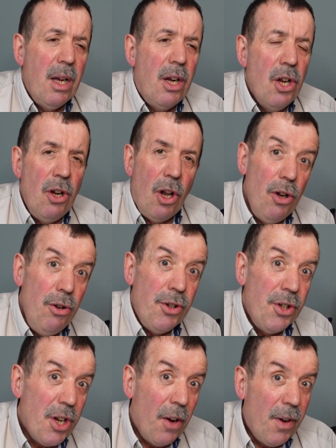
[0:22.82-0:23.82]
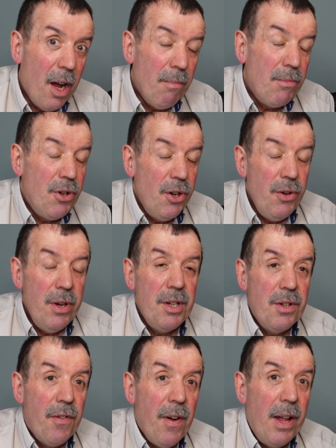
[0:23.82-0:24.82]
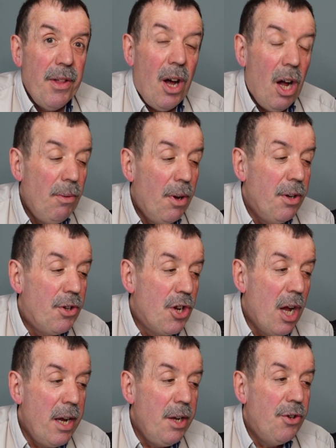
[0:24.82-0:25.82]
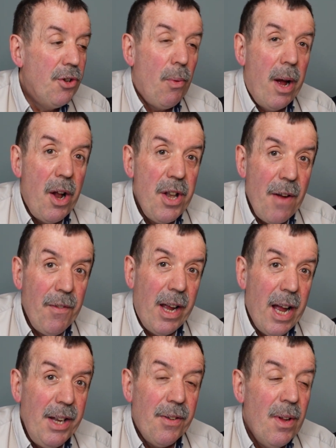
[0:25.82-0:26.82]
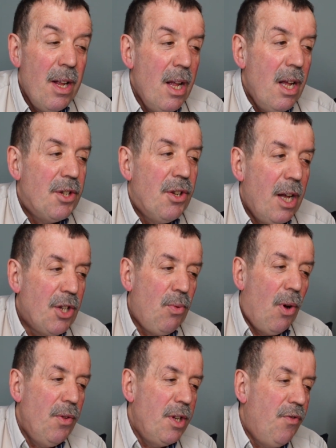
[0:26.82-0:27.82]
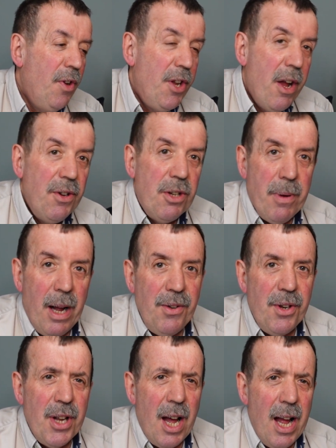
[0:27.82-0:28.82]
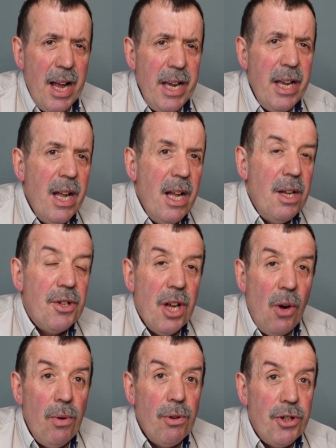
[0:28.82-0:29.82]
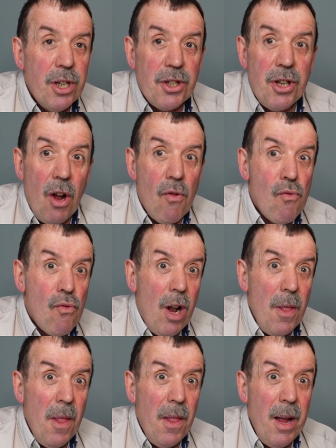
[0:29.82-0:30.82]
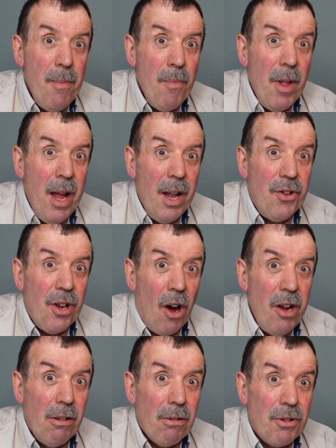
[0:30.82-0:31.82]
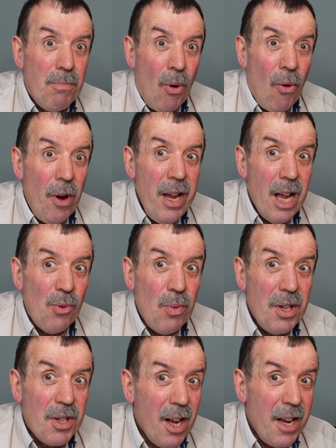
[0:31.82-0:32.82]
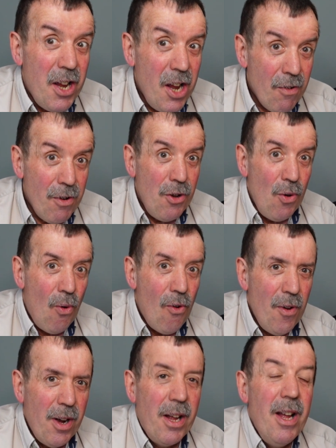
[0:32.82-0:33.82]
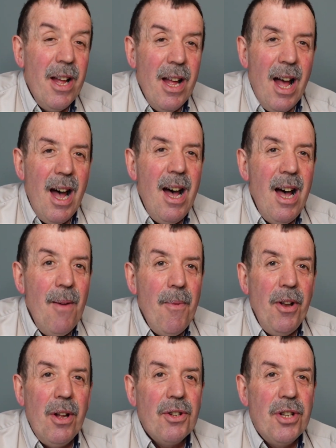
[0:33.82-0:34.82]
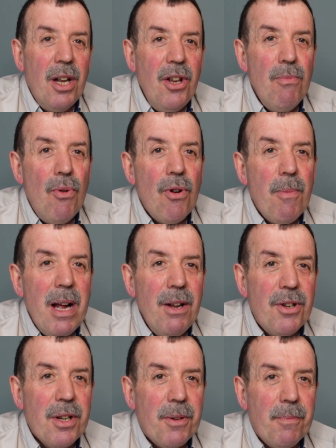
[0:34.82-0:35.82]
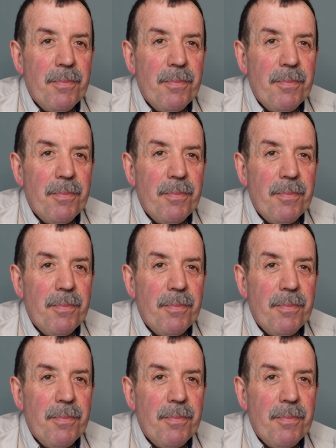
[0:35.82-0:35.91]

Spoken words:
conclusions I've come to is the fact that I'm going to change the way I navigate. So that's what this video is about today. So we'll just run them their titles, boy, as we say here in Norfolk, and I'll tell you more about it.